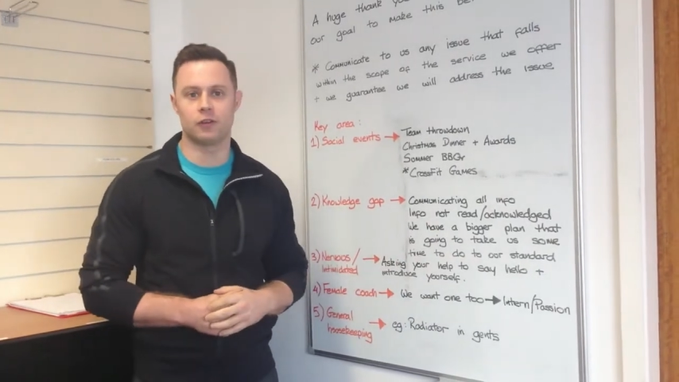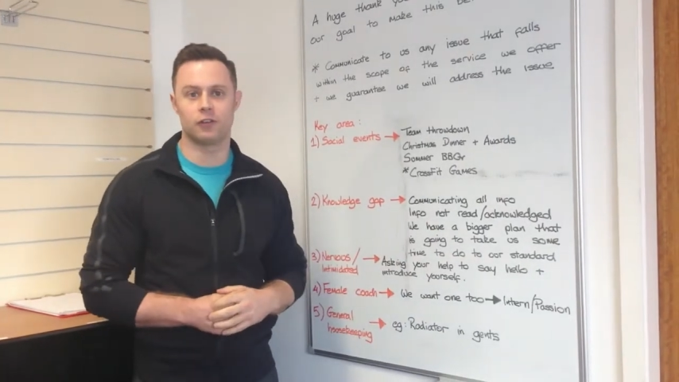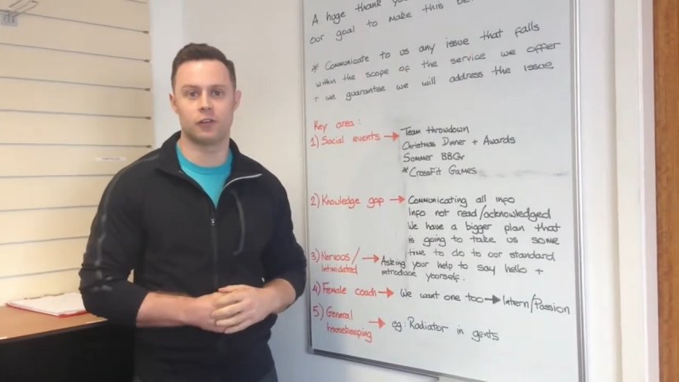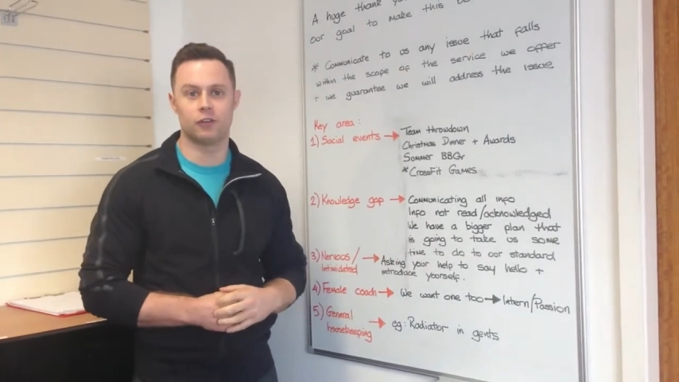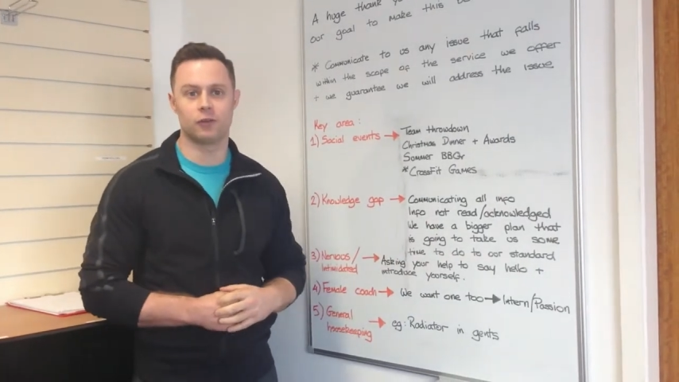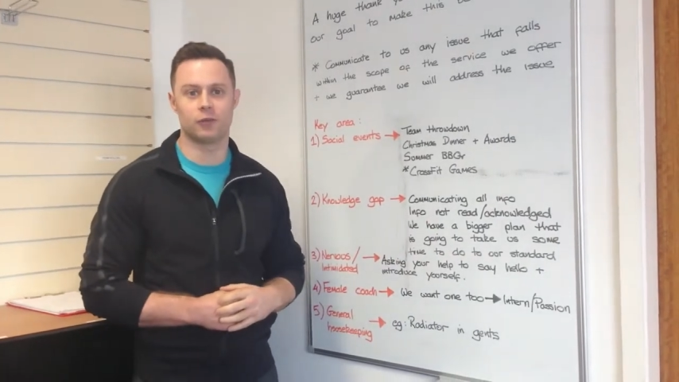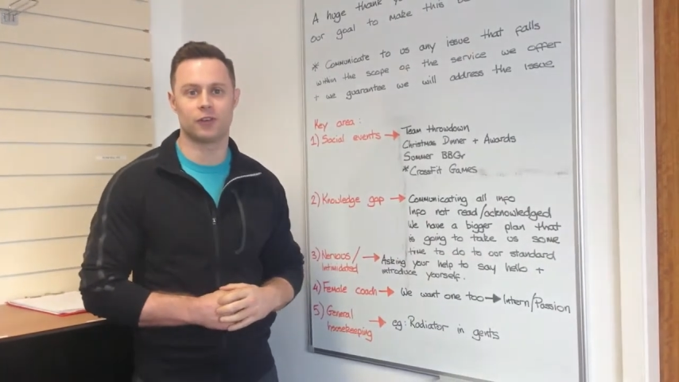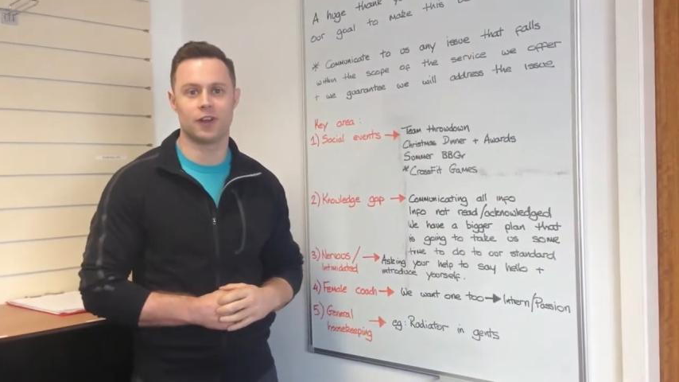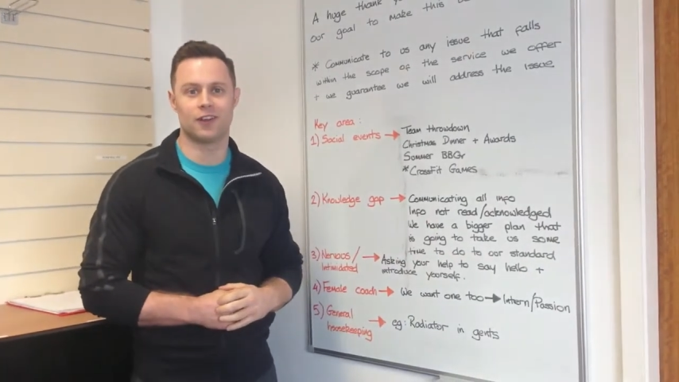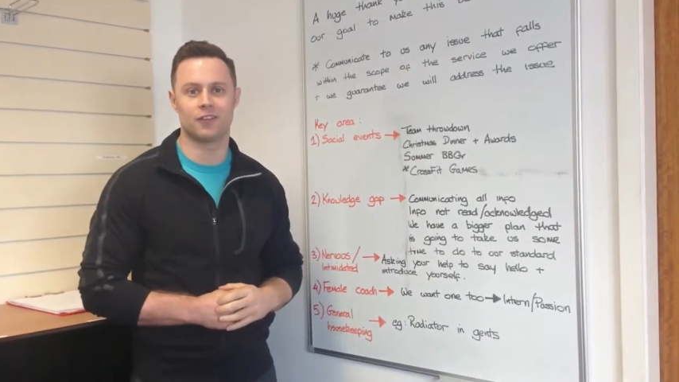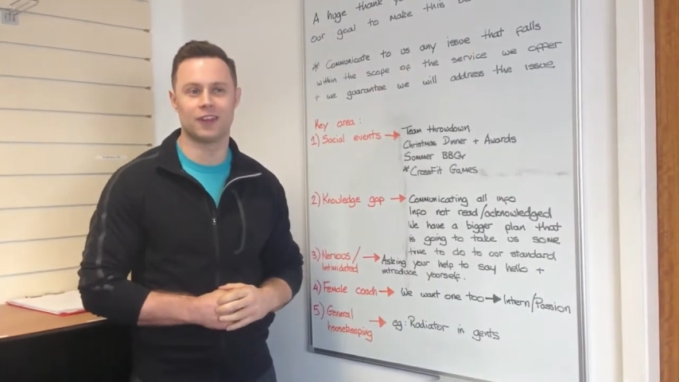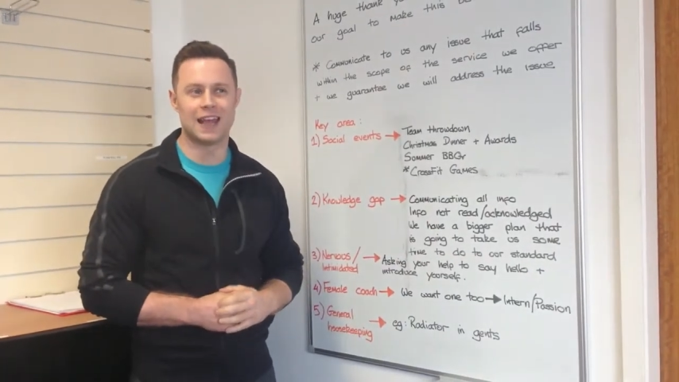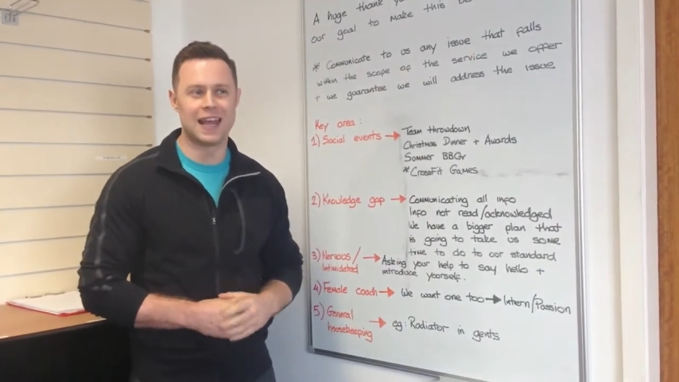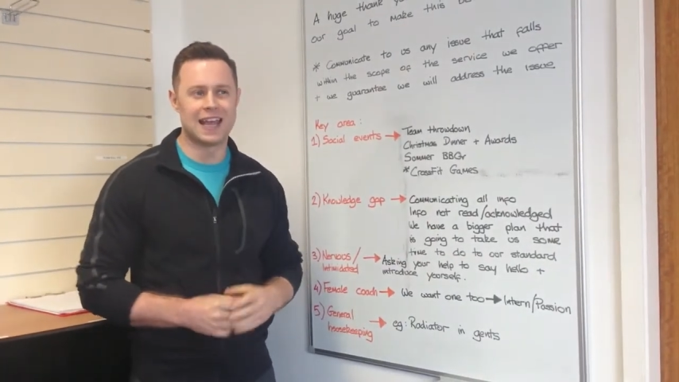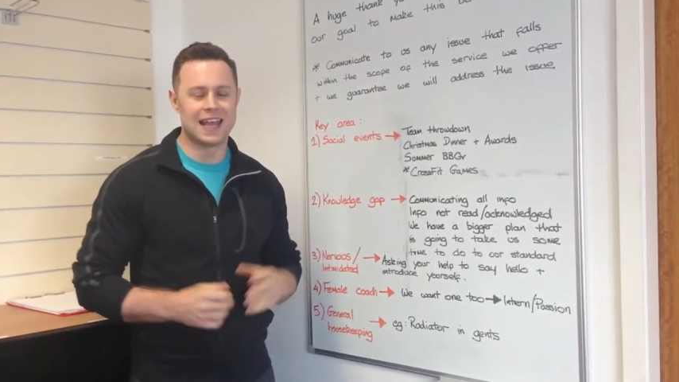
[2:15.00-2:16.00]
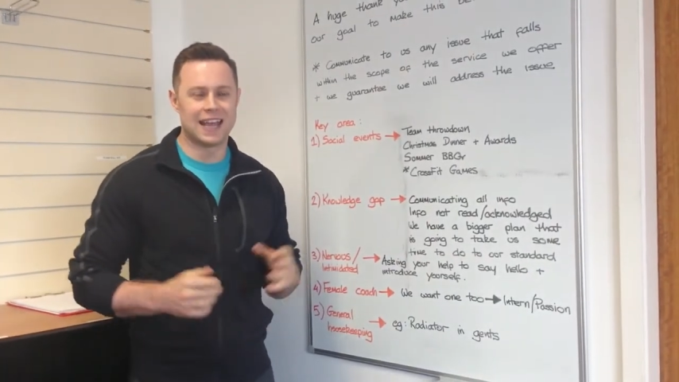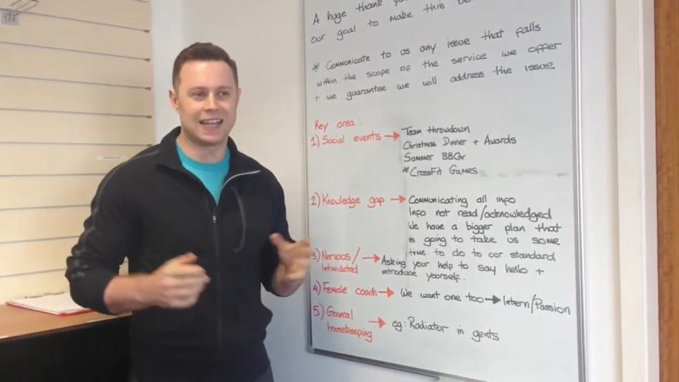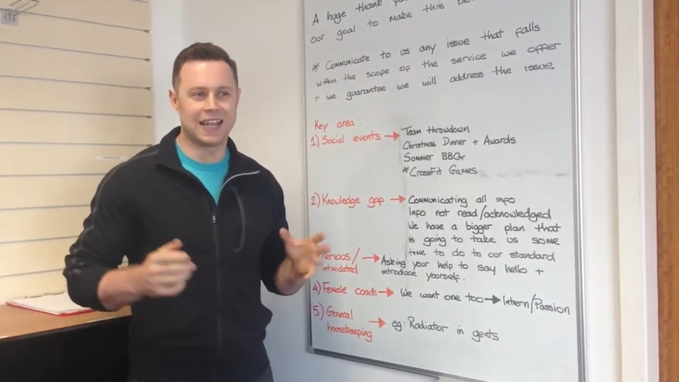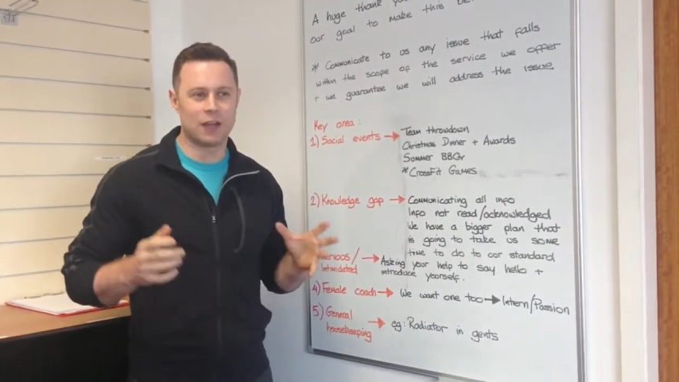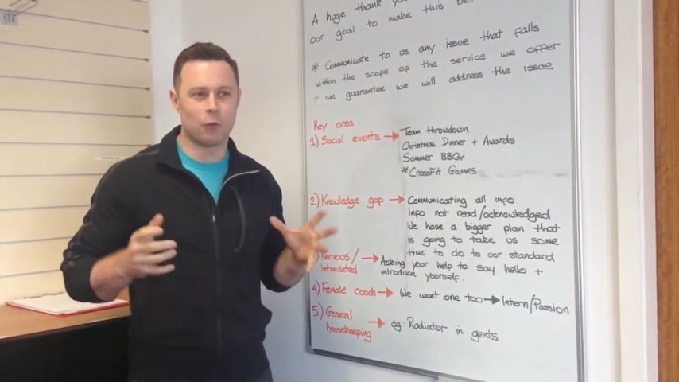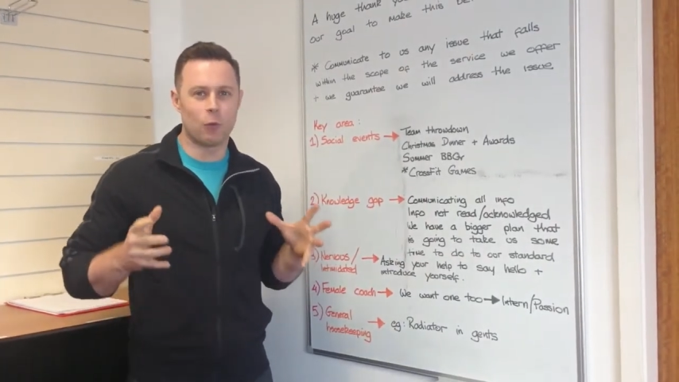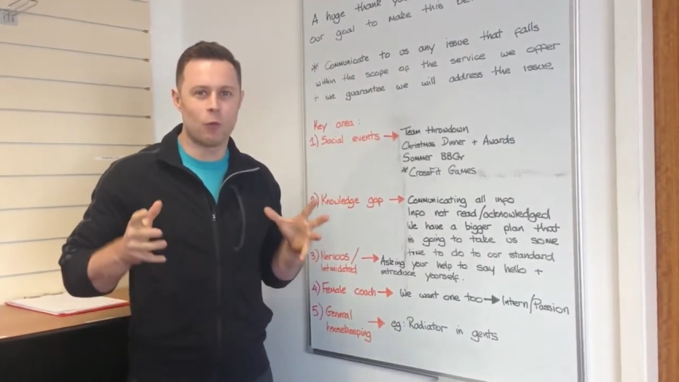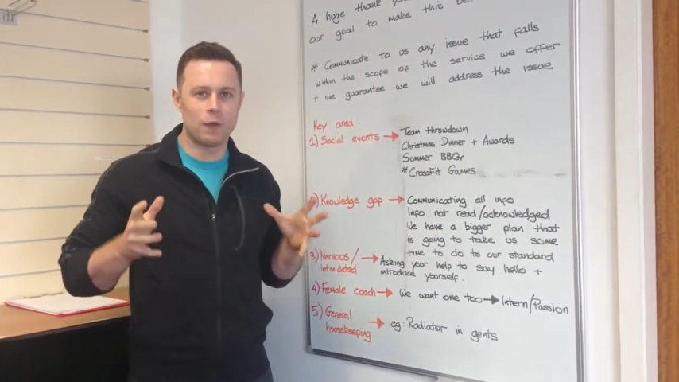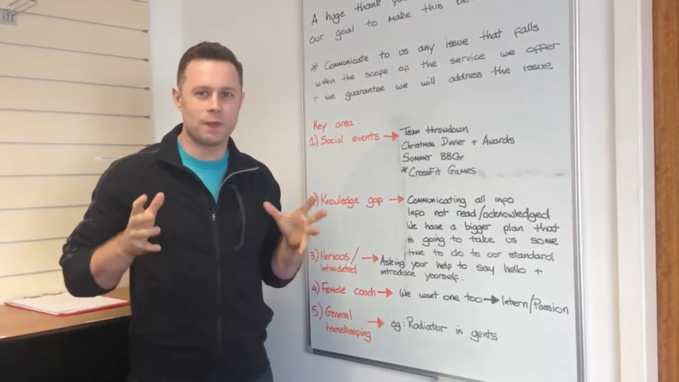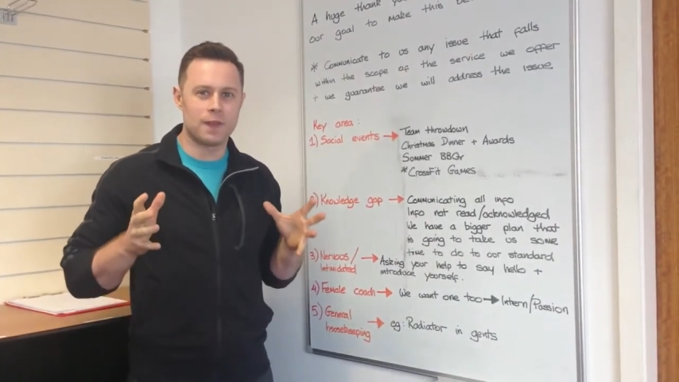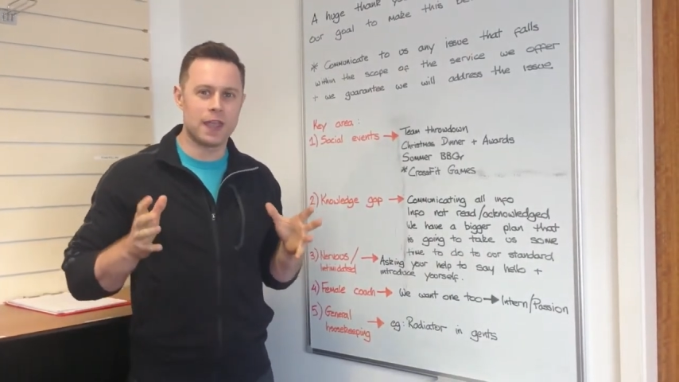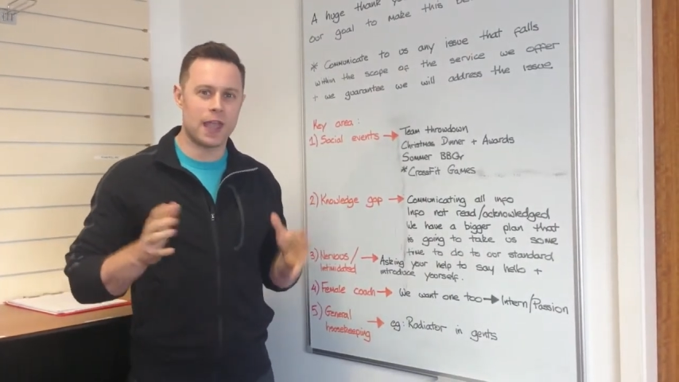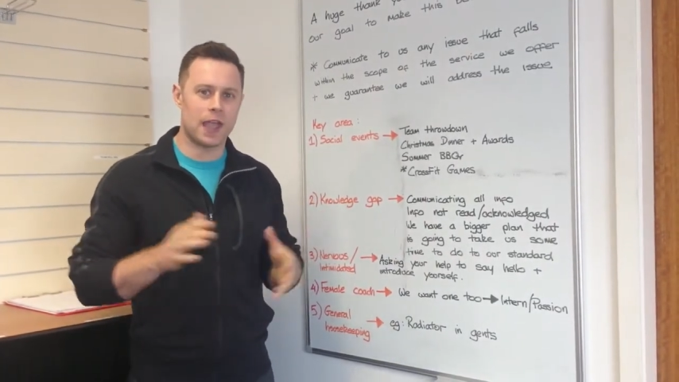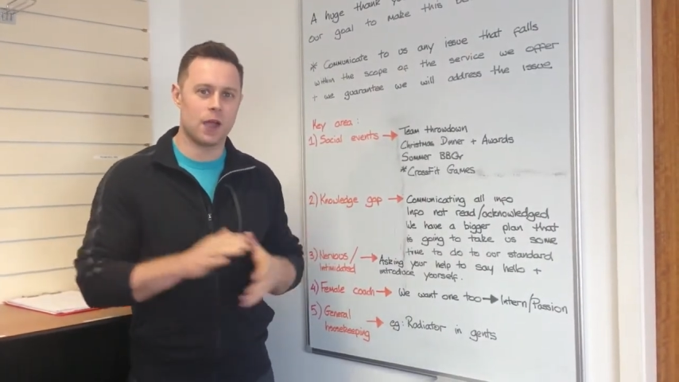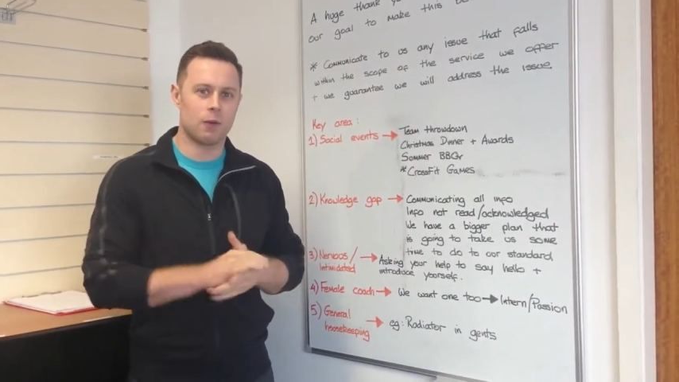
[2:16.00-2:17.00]
themselves. Again, with
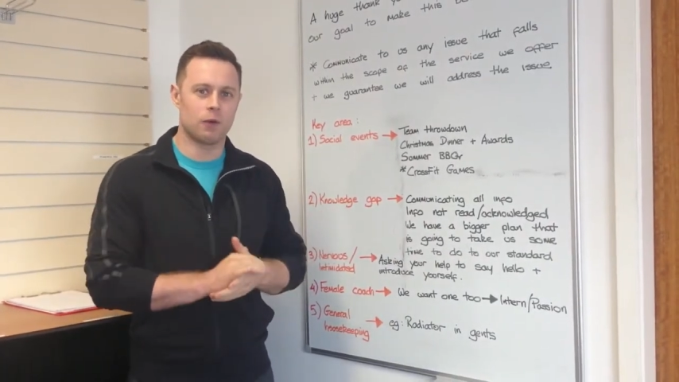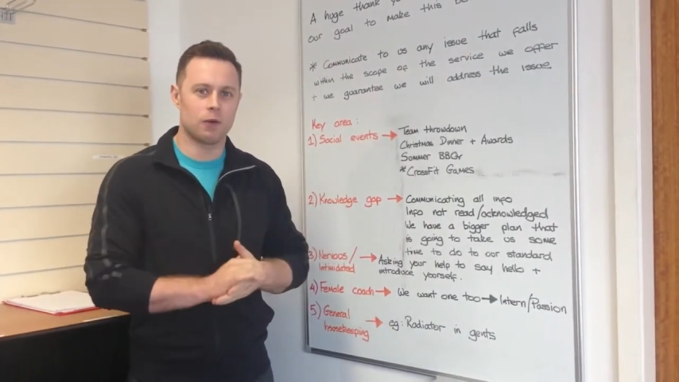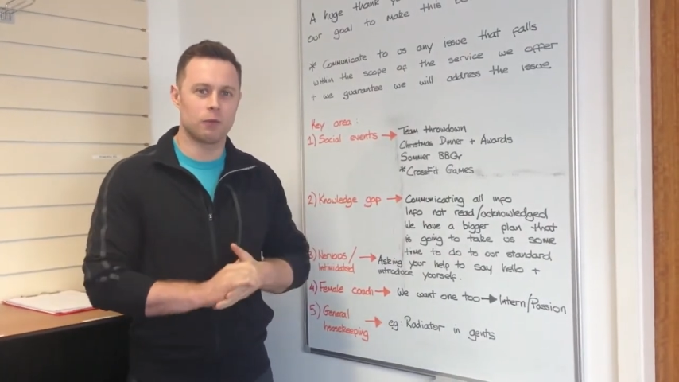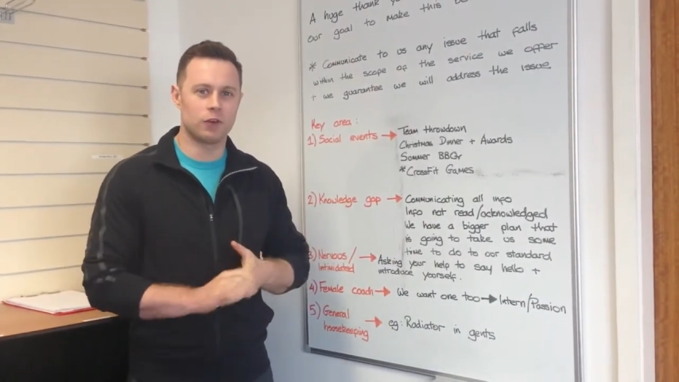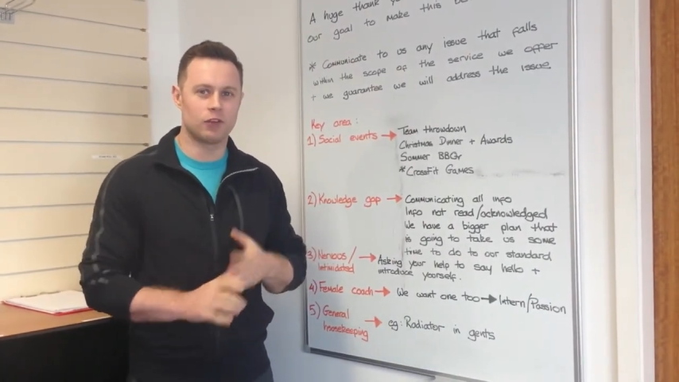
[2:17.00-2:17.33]
the hour,